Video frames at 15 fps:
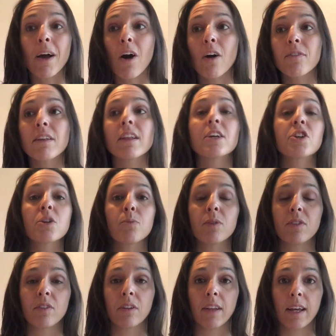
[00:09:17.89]
ovulation
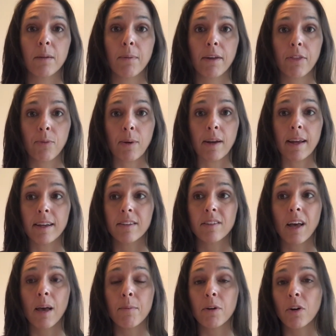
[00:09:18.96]
was delayed by 3 days.
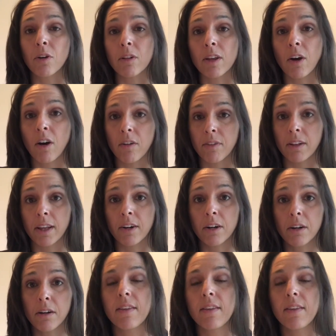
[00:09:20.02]
I'm an early ovulator.